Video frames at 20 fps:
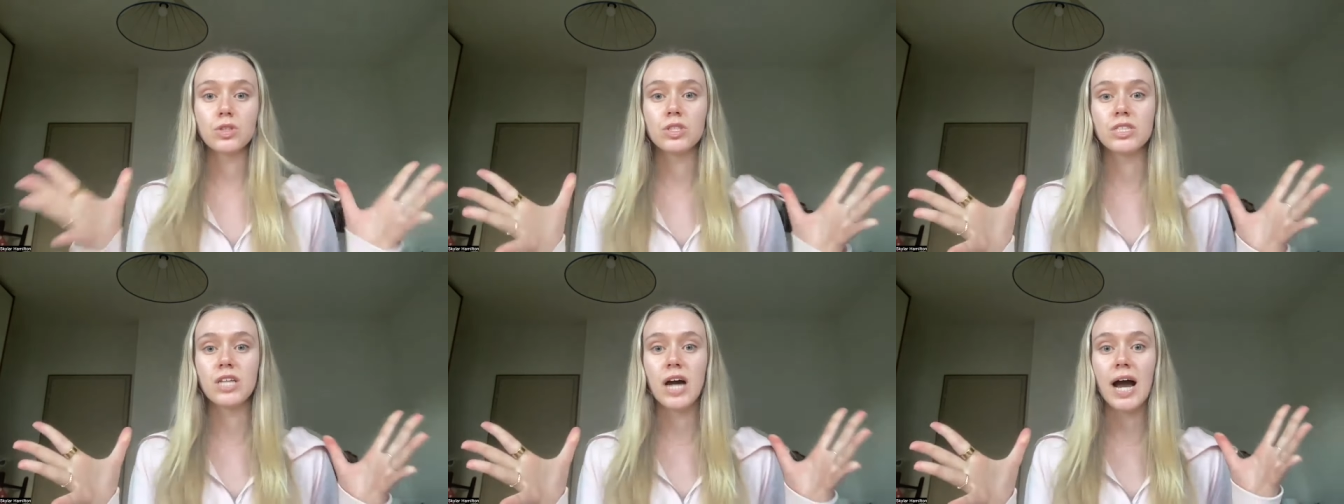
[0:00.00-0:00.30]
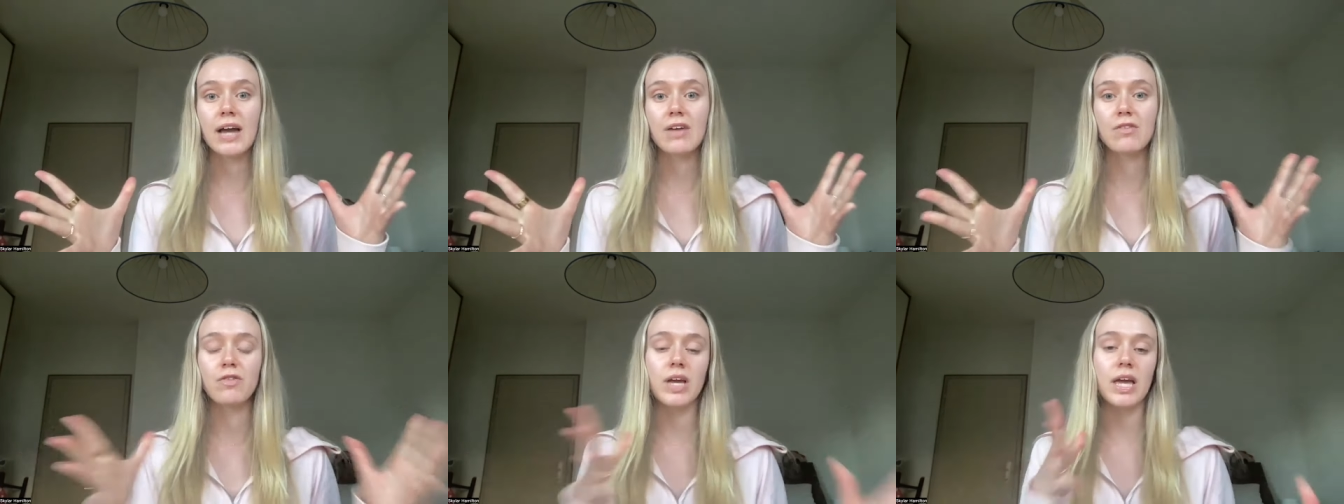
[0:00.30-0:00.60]

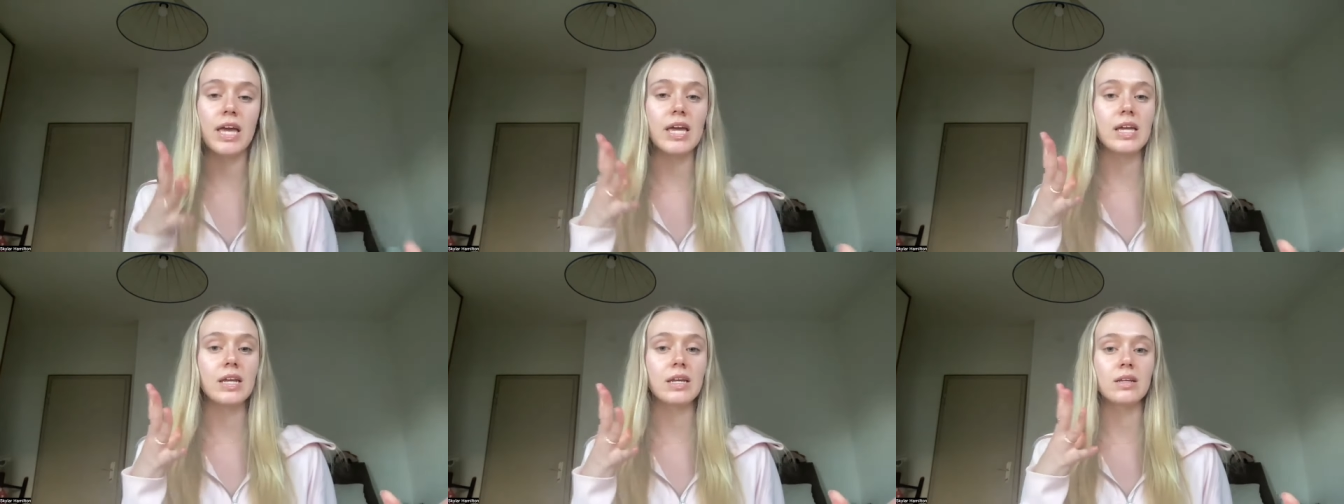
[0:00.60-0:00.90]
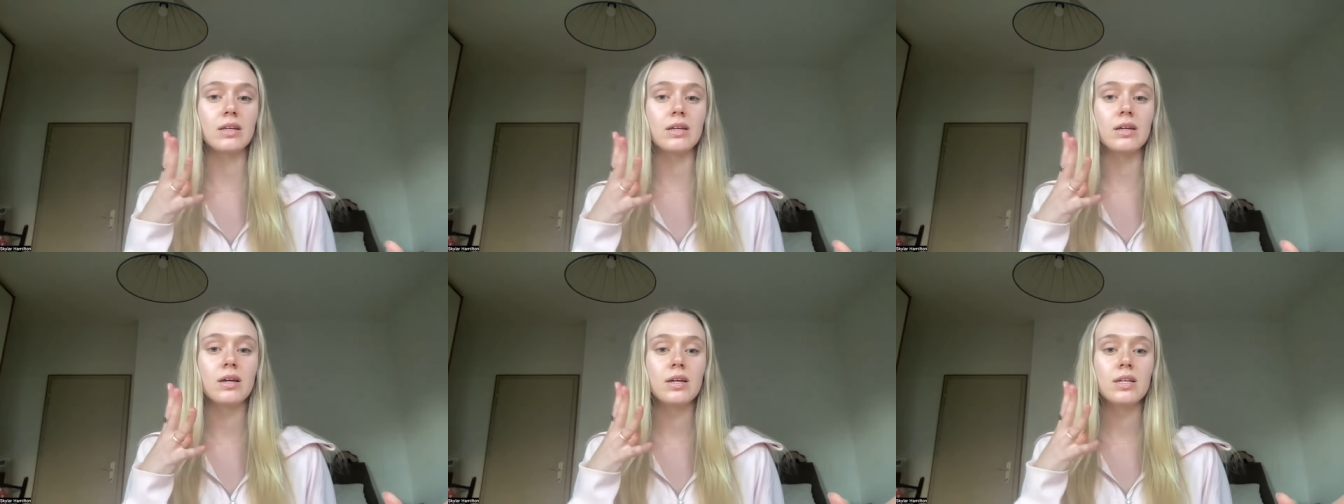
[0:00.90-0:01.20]
dive
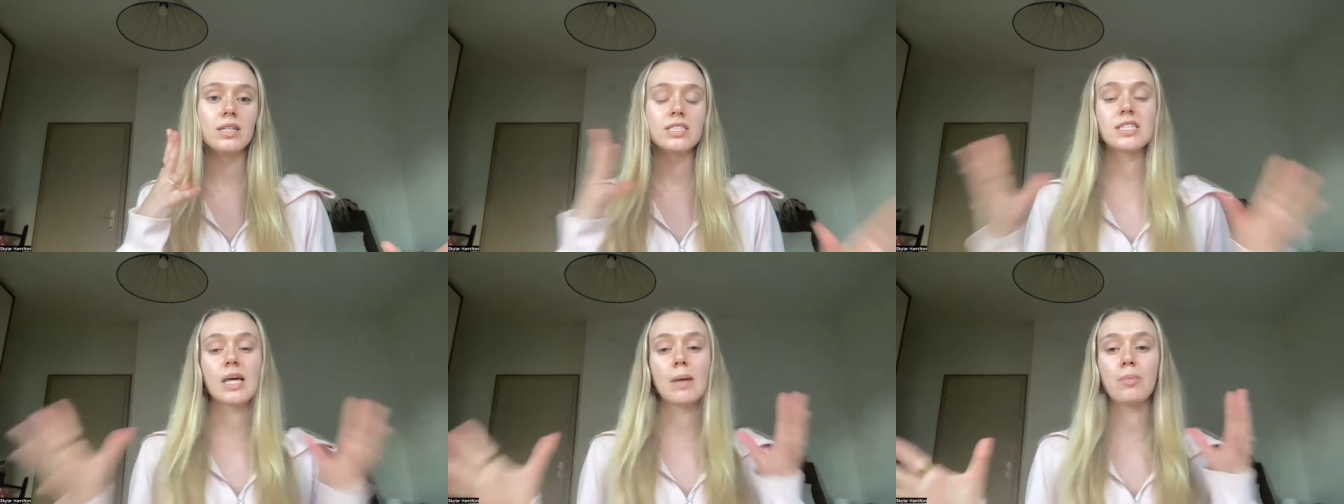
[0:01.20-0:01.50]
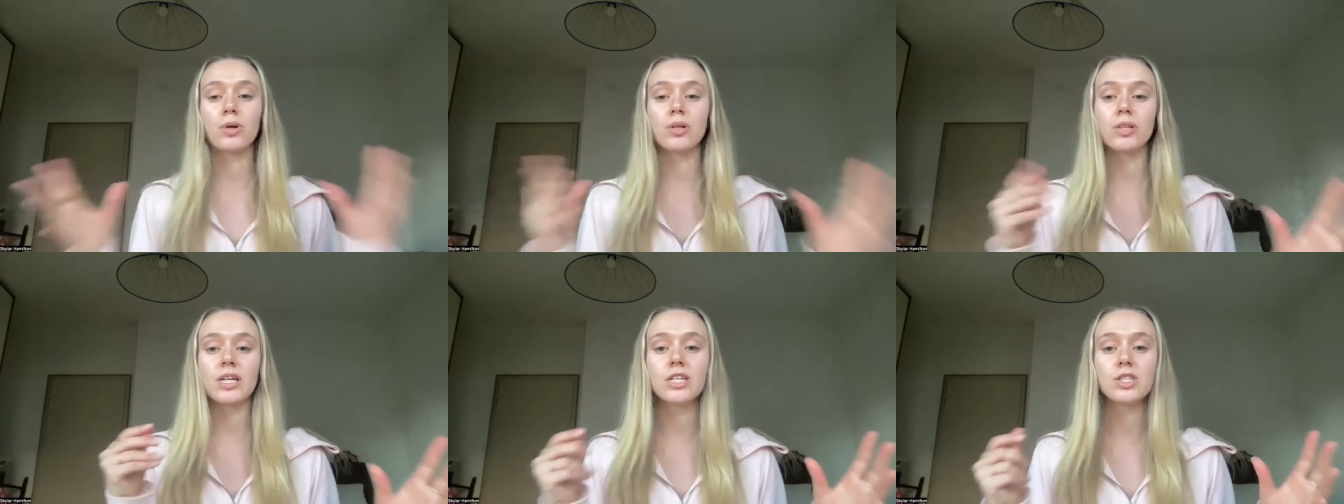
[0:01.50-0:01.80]
in
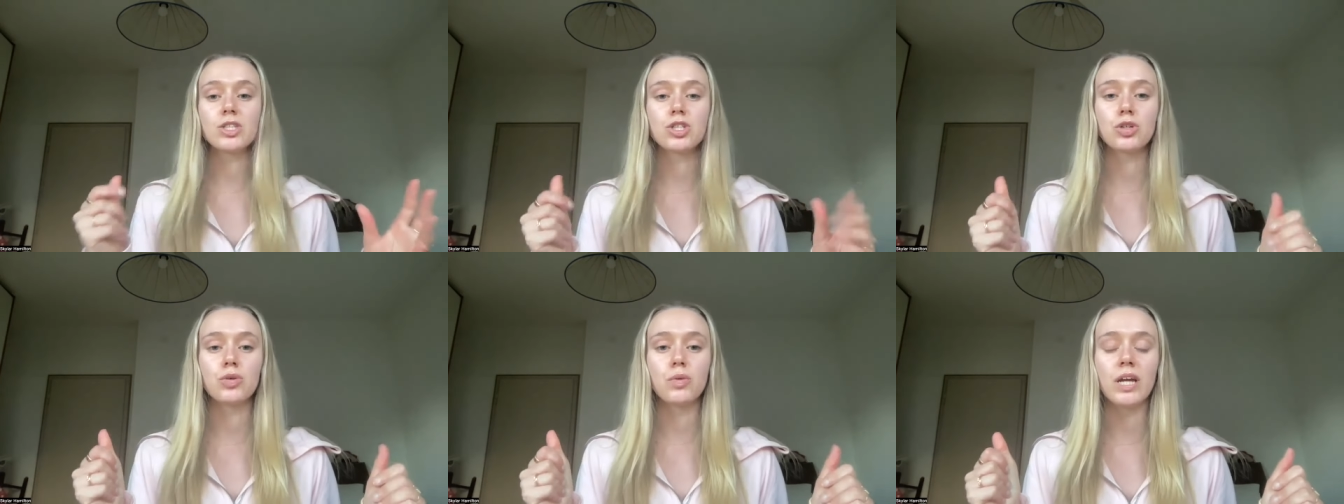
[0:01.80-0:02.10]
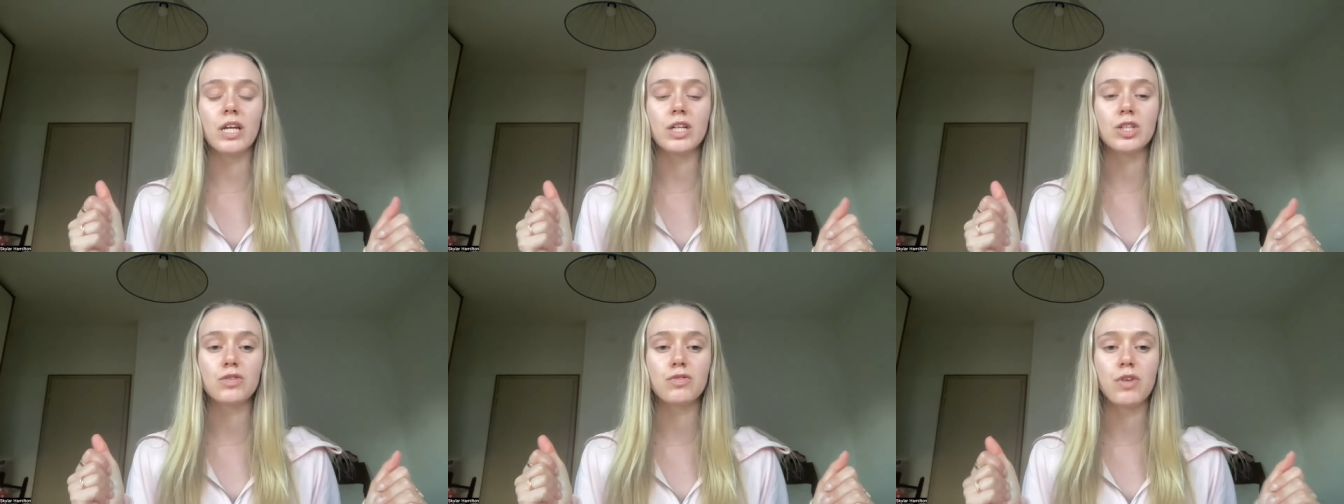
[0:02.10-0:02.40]
separately to
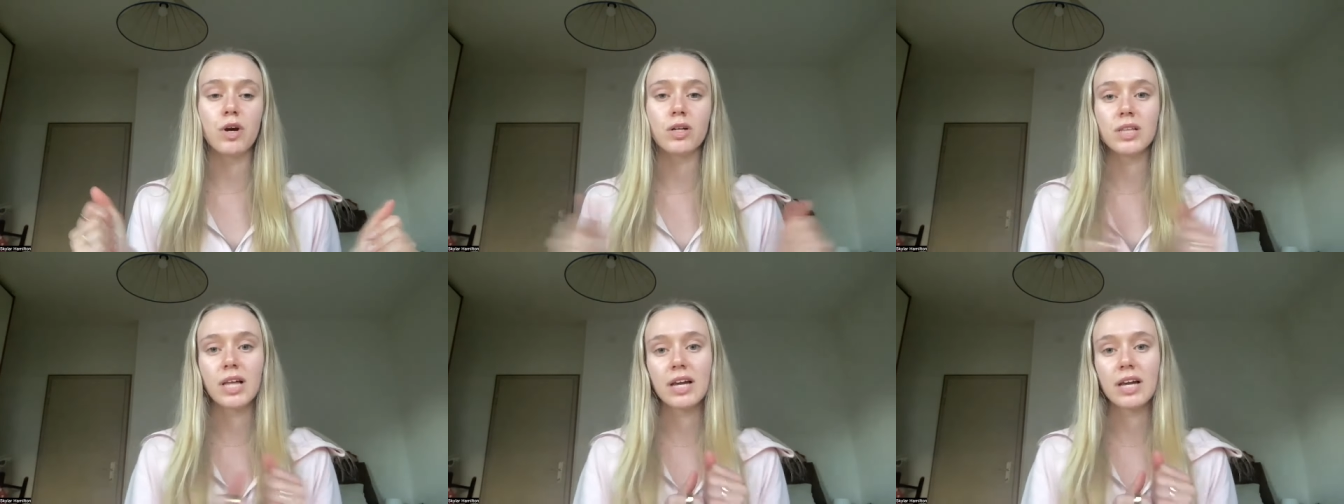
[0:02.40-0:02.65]
each of our